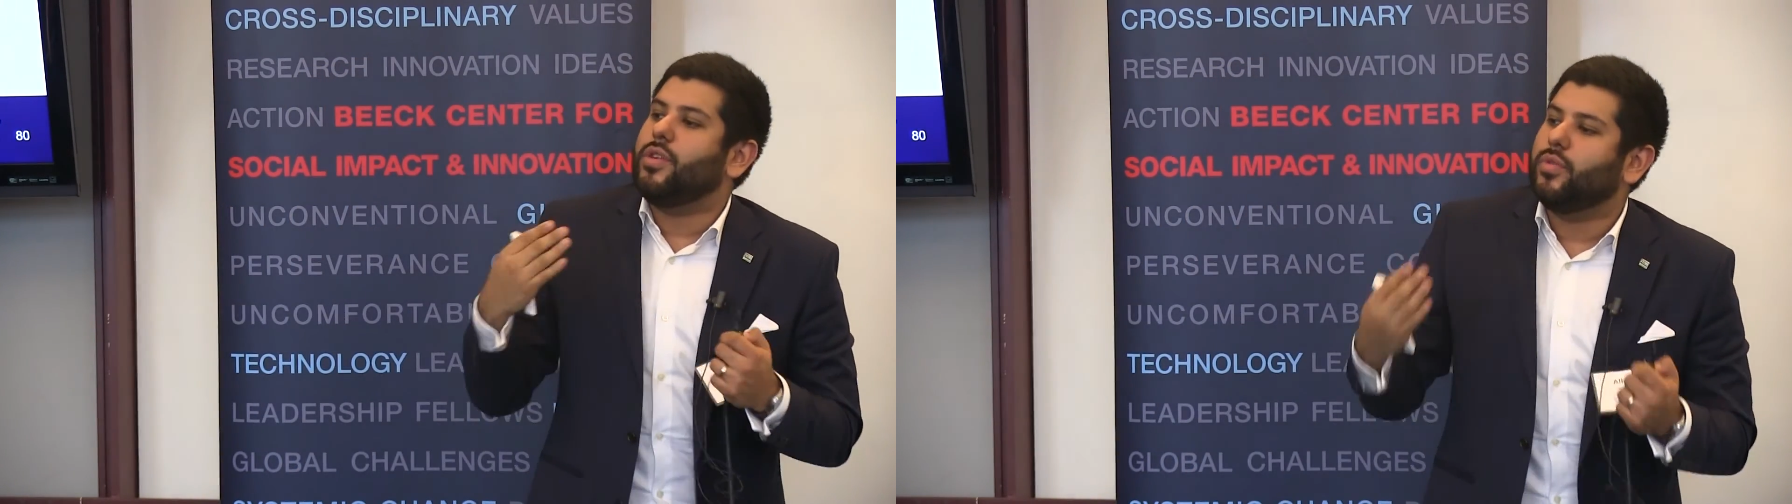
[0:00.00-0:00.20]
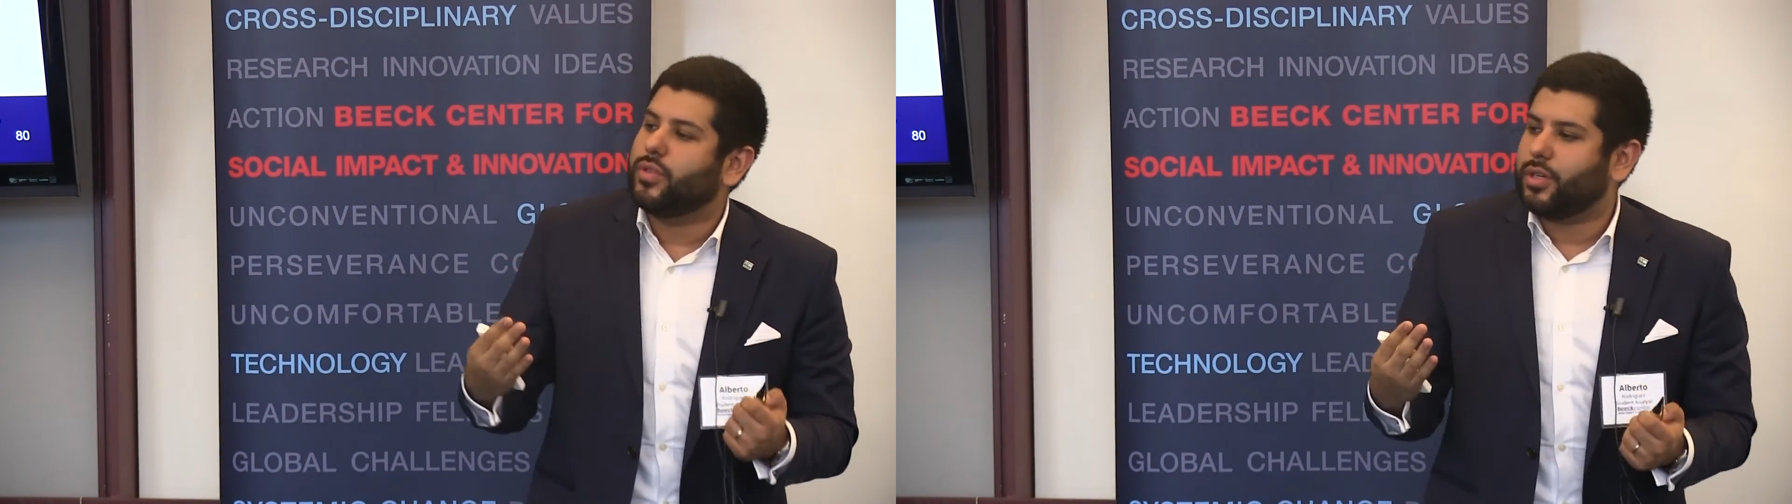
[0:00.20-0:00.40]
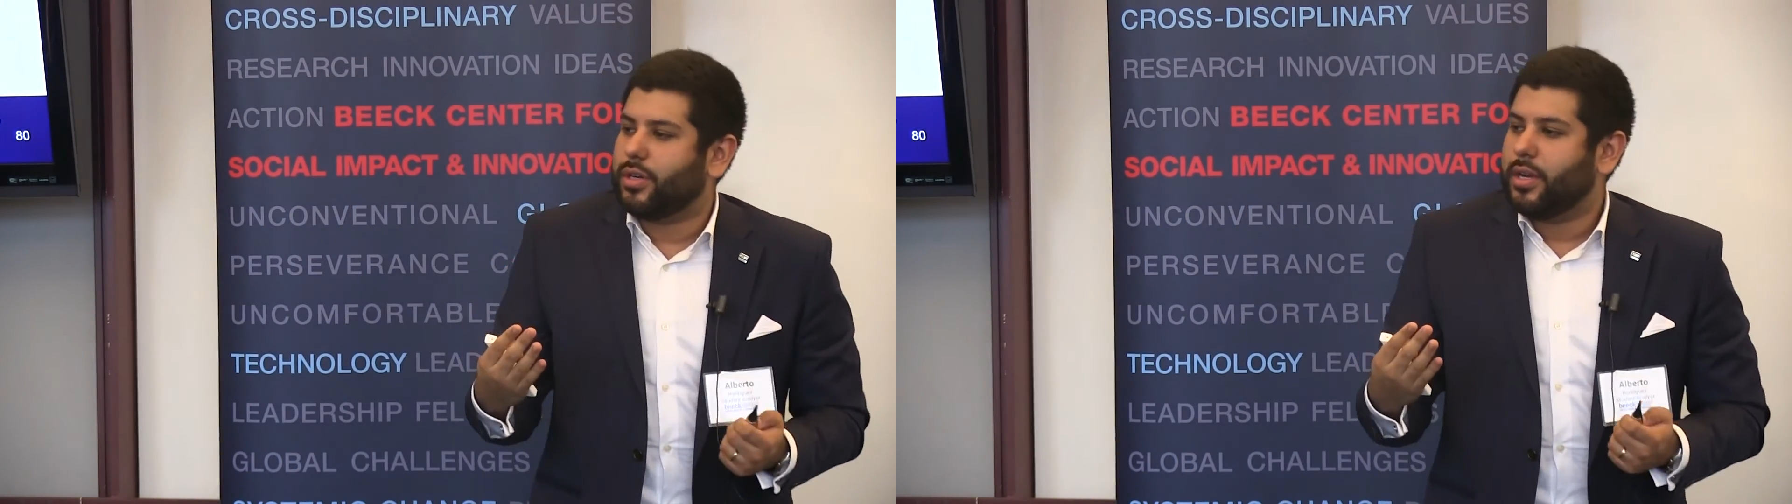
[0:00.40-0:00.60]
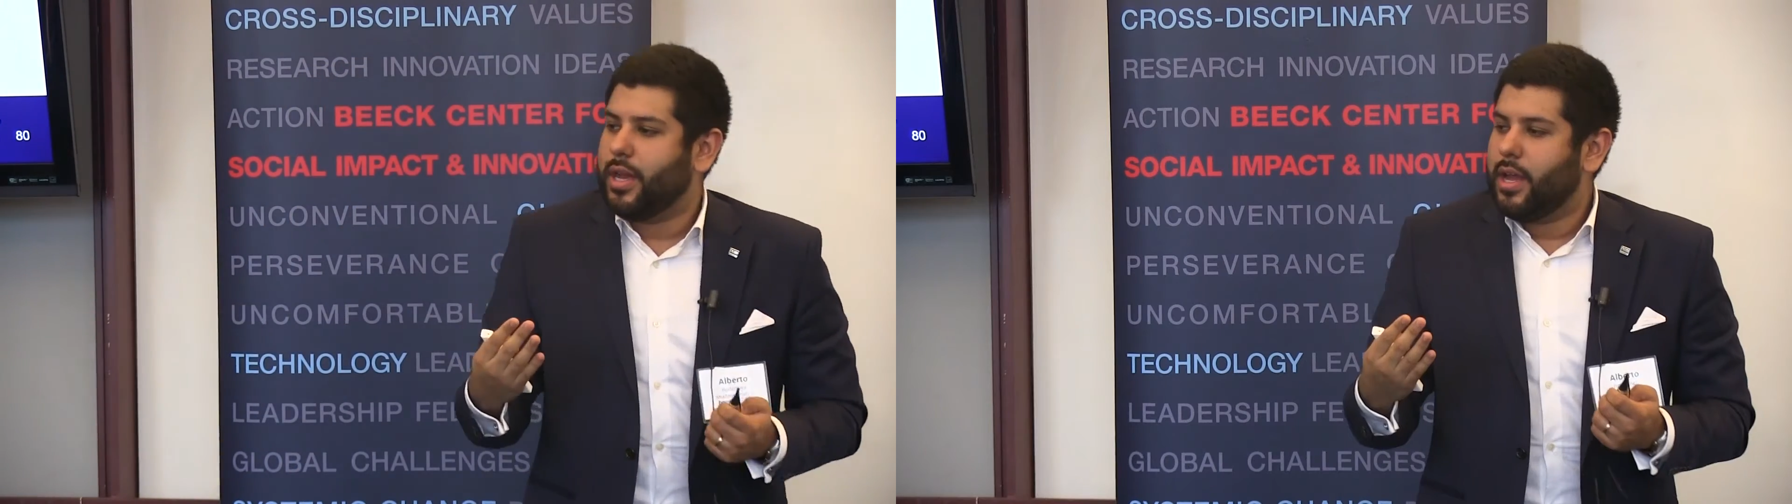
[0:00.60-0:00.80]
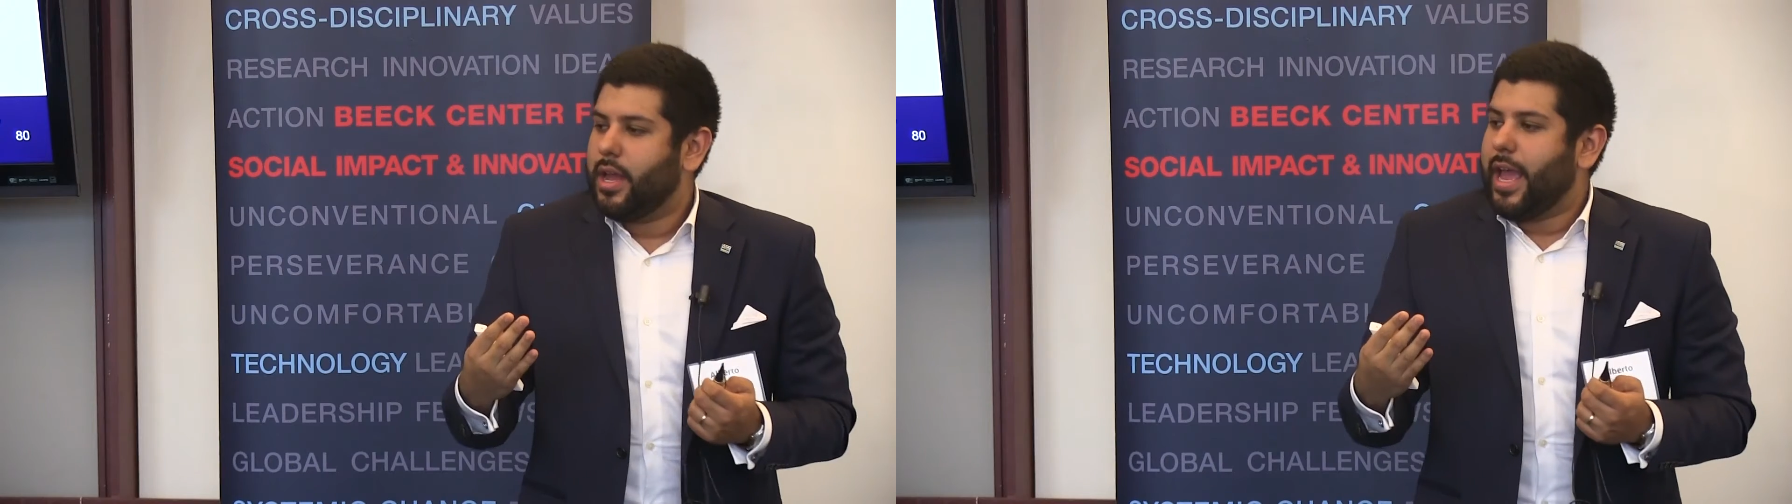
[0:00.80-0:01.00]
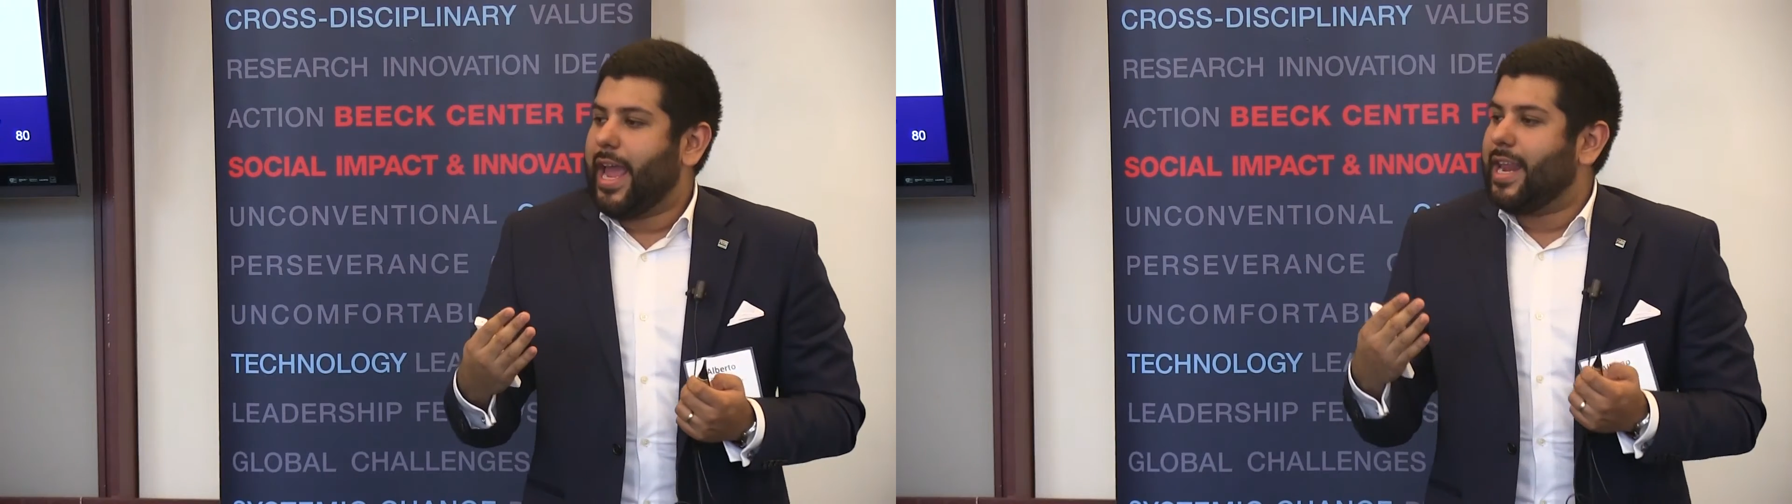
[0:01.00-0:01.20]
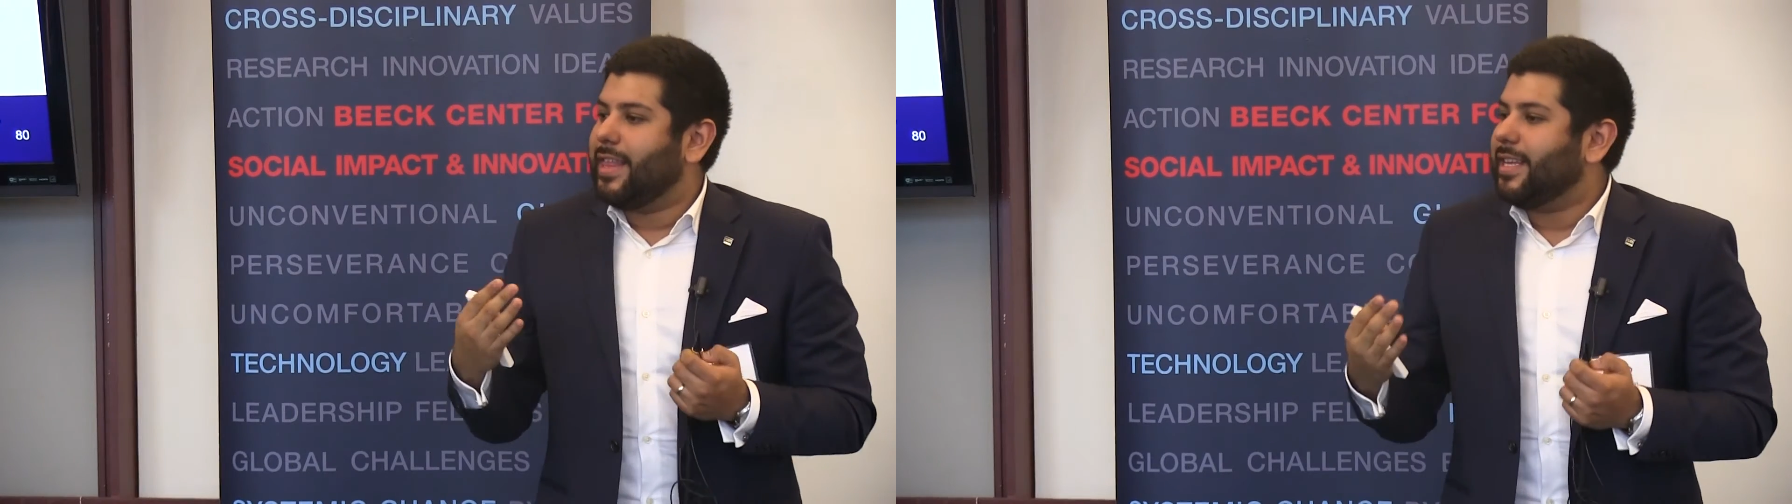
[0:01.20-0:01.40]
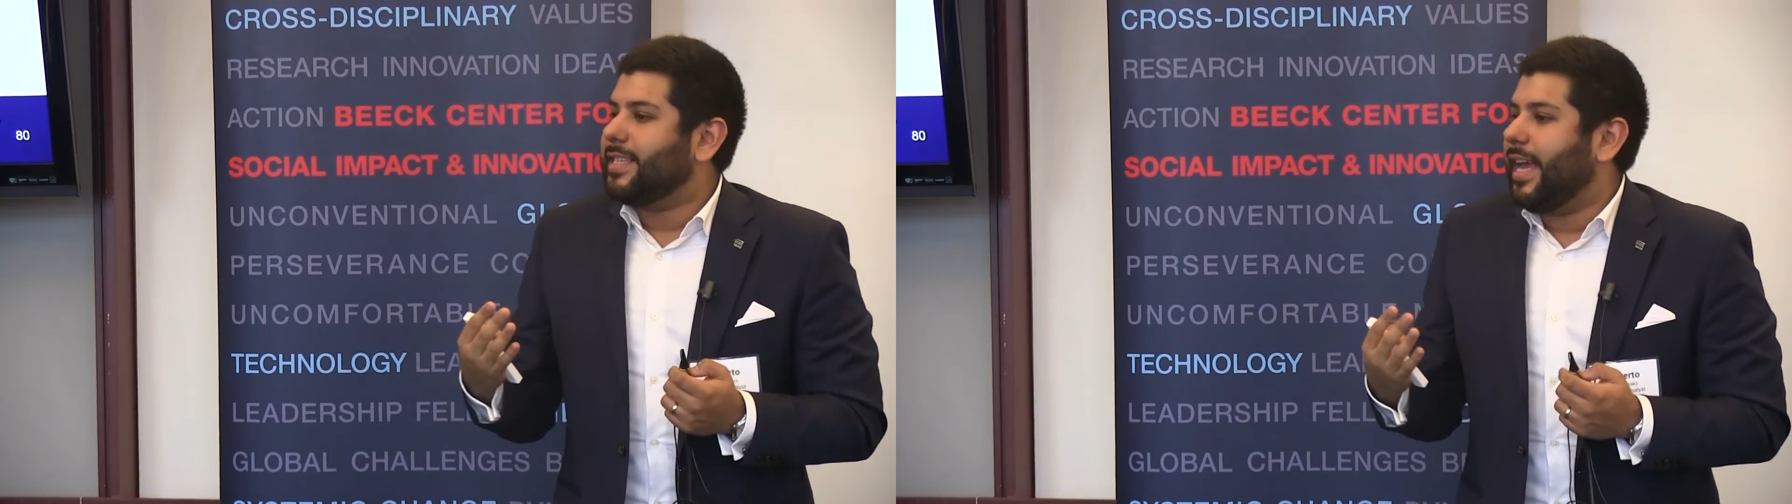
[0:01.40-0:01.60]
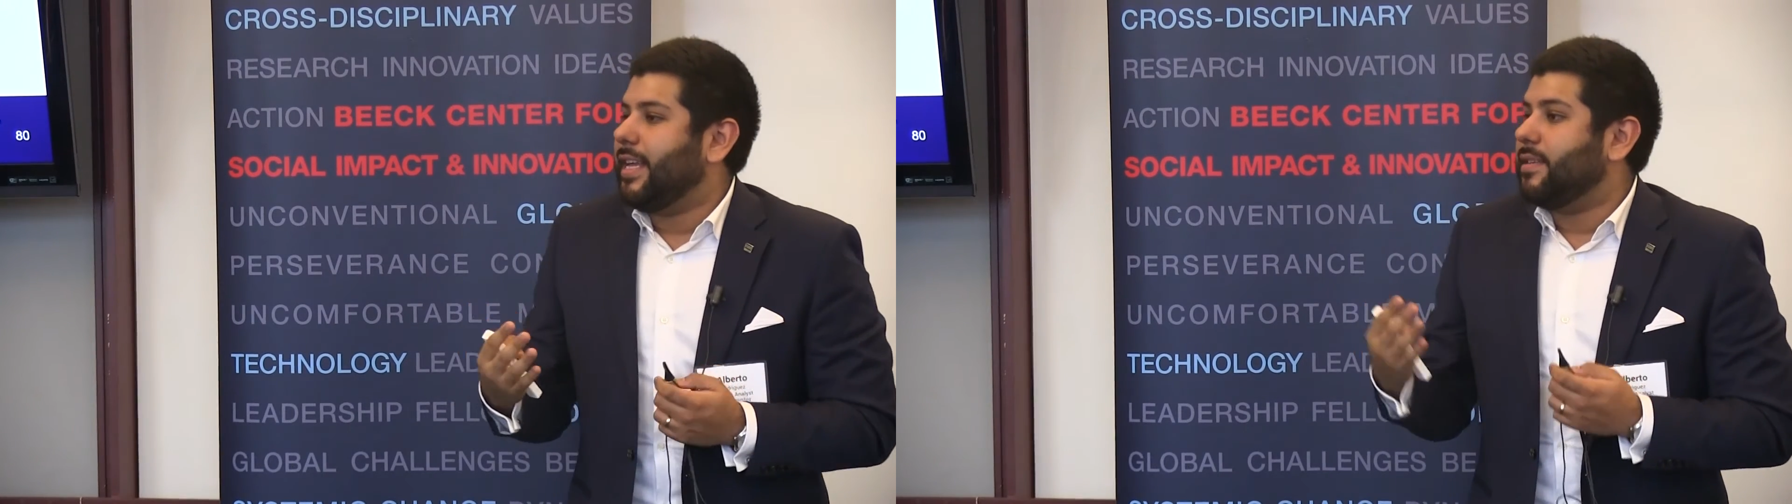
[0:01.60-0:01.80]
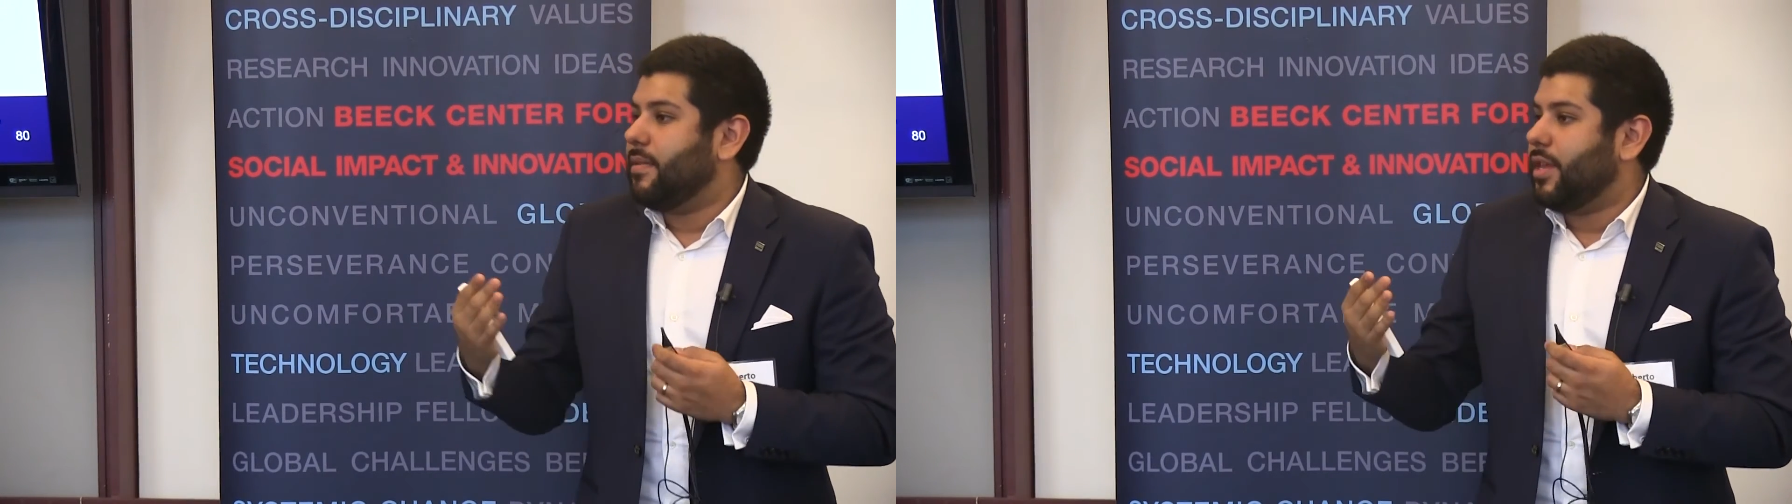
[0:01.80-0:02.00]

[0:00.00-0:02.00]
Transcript: user and in this case,